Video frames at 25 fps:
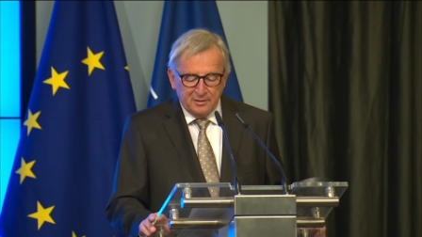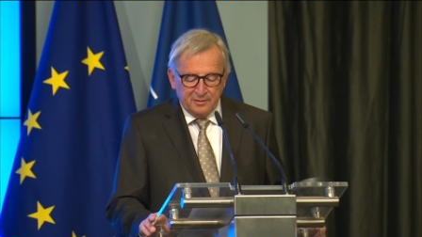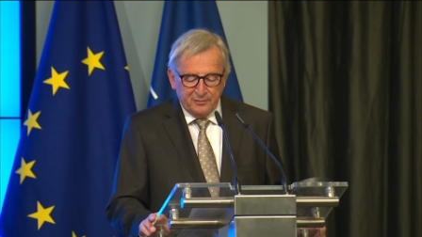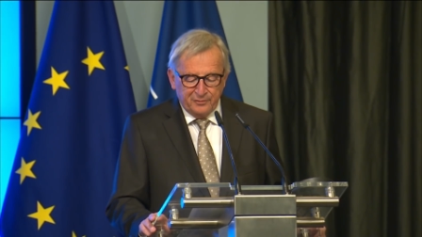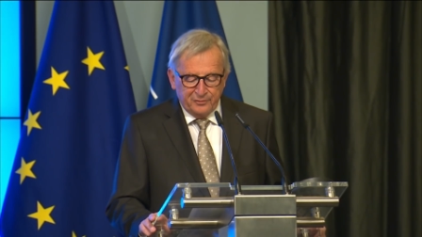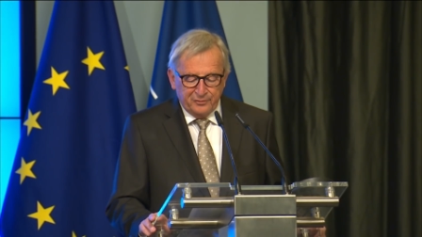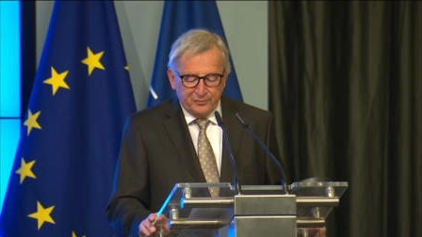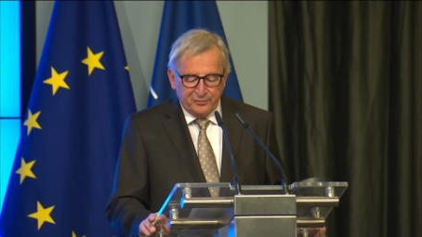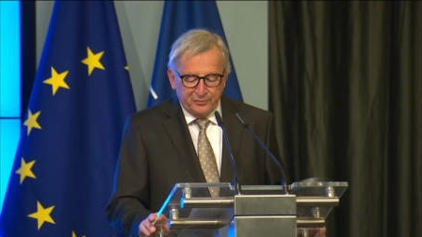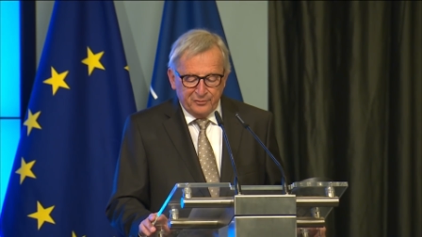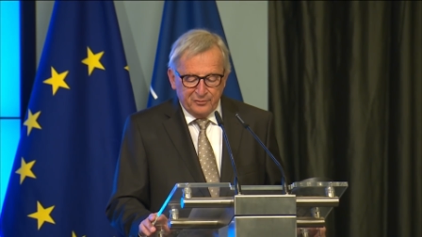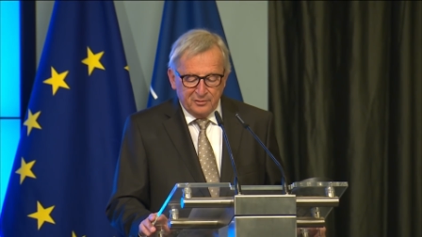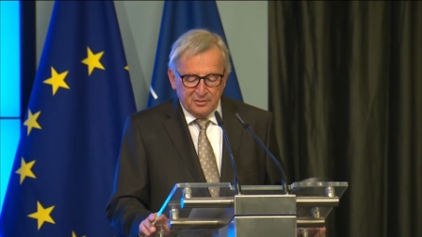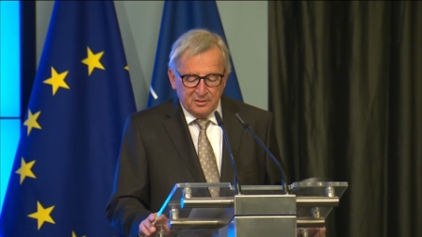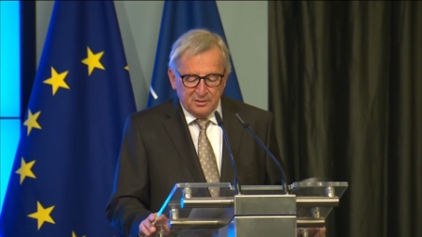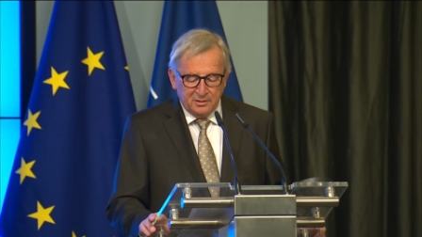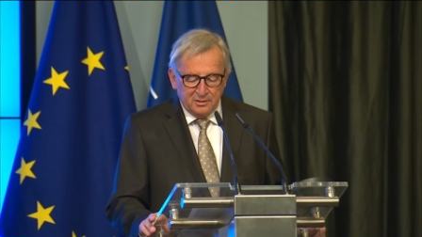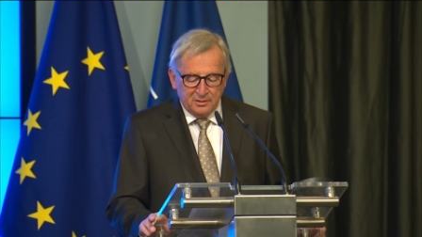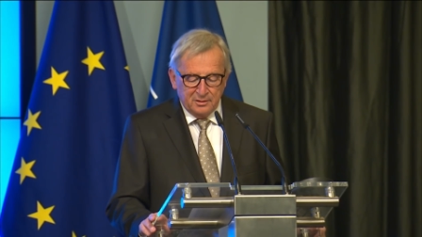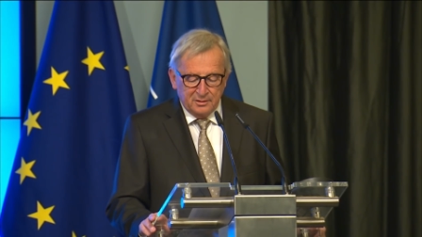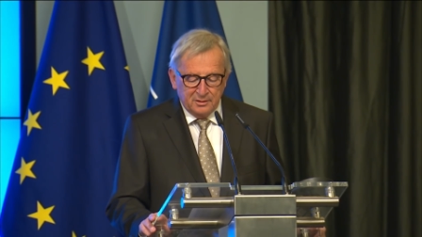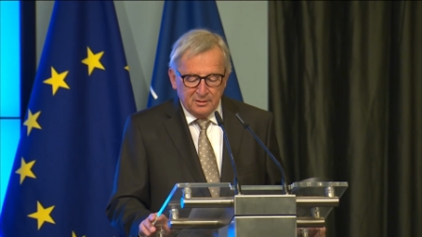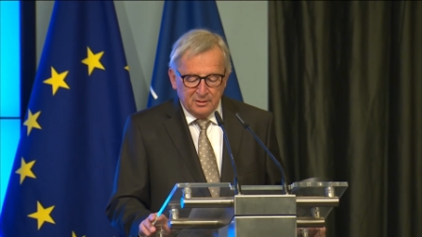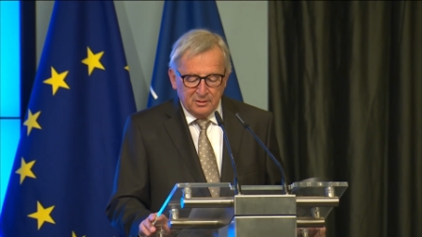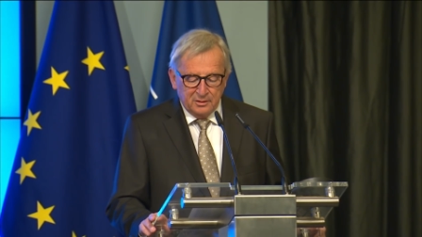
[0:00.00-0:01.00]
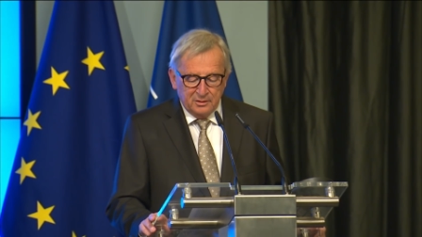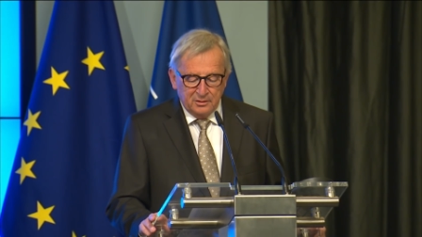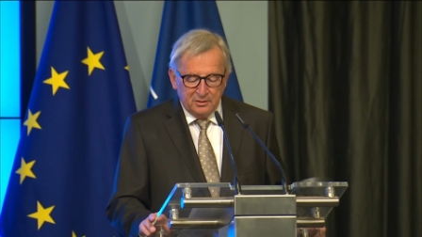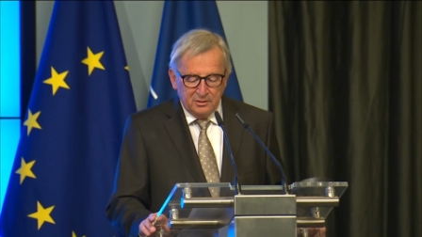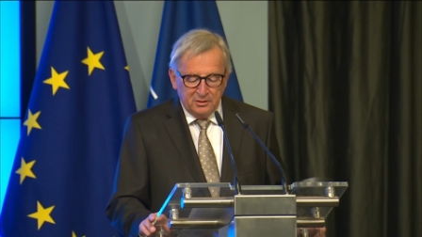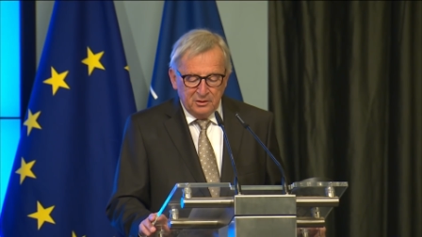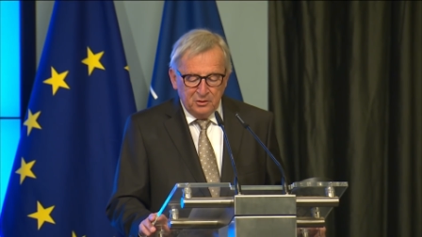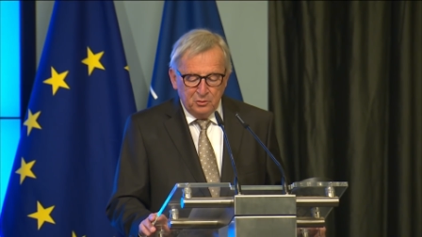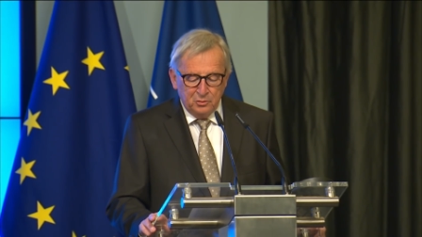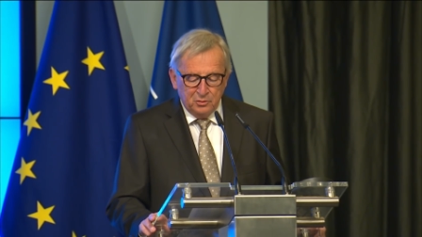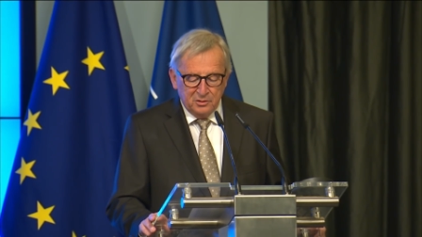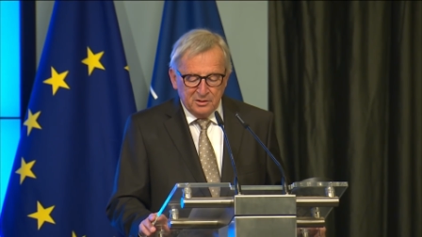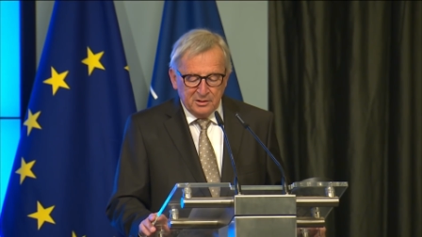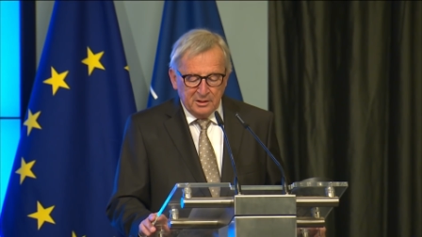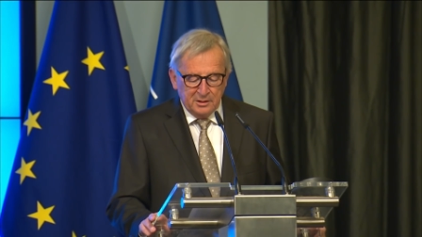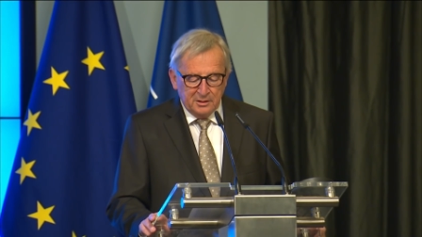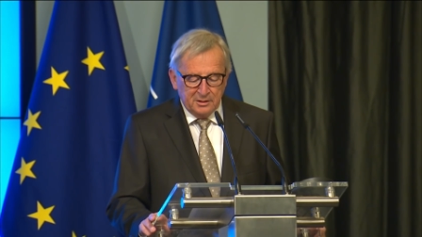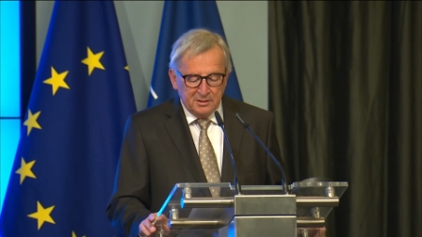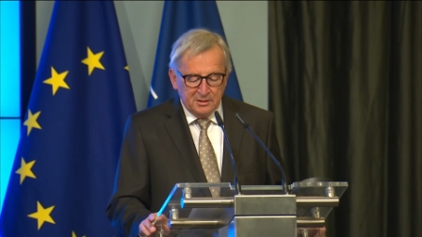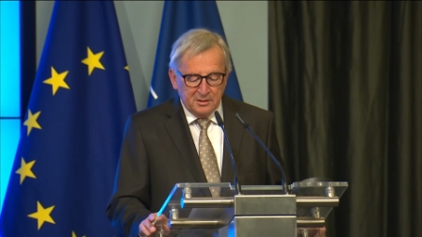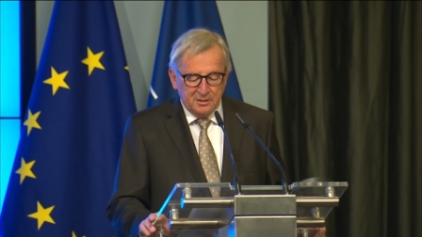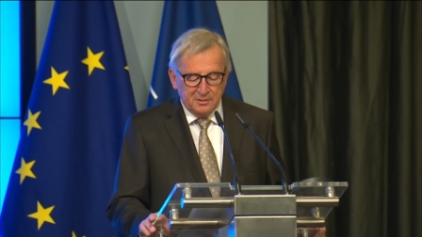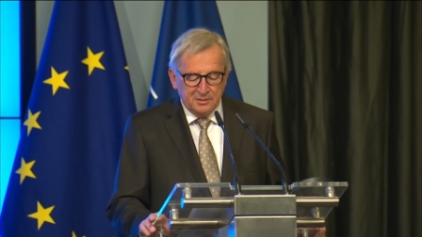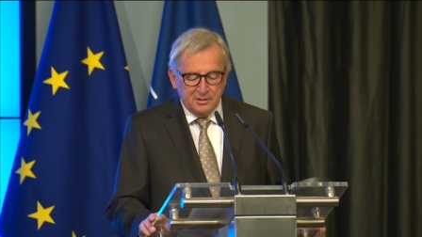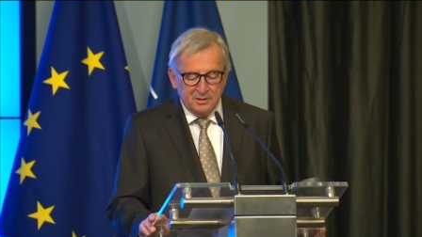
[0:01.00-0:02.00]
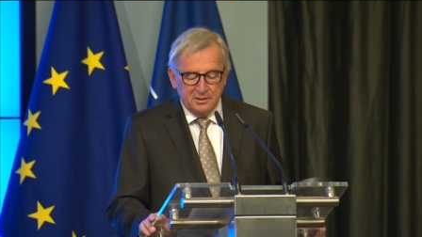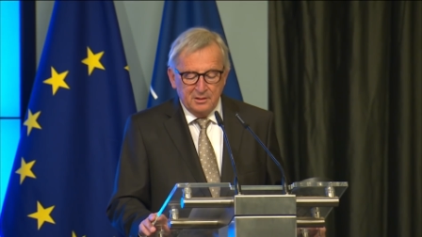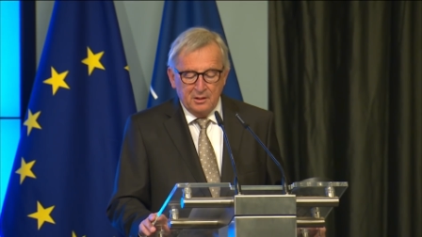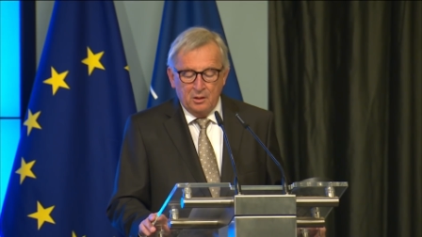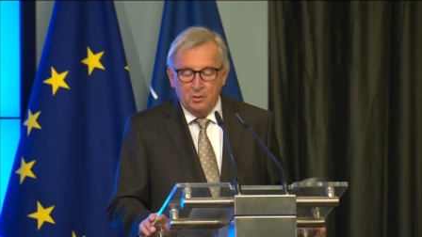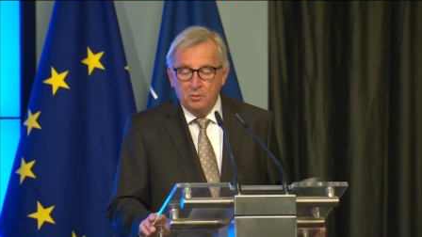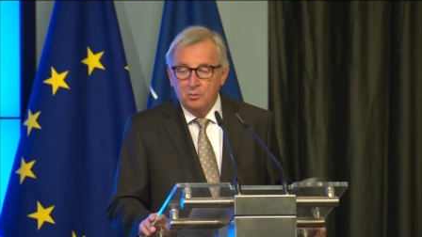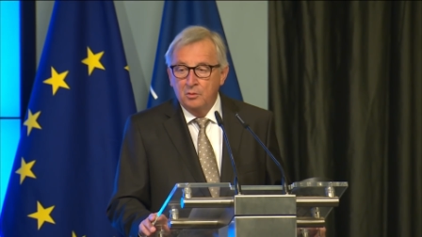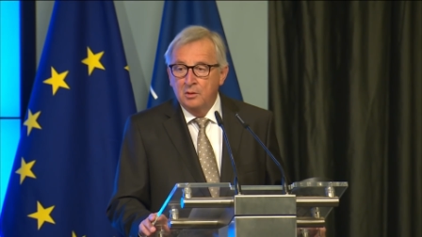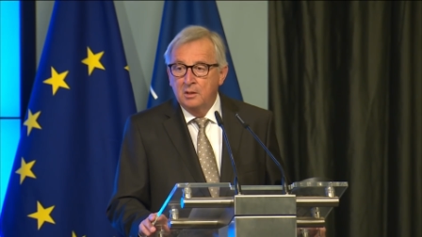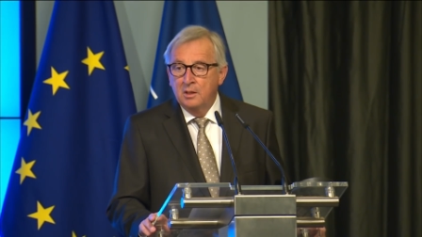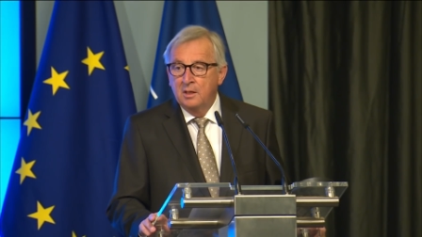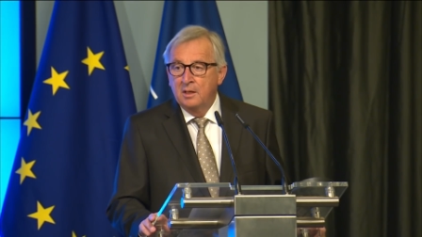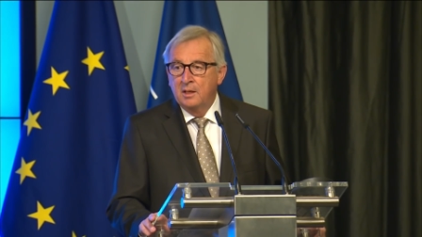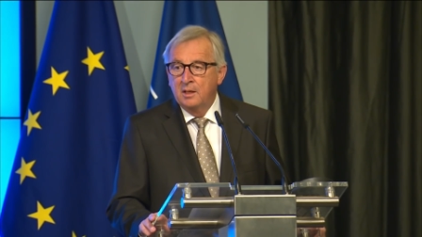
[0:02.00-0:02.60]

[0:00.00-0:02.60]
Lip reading: of EU citizens now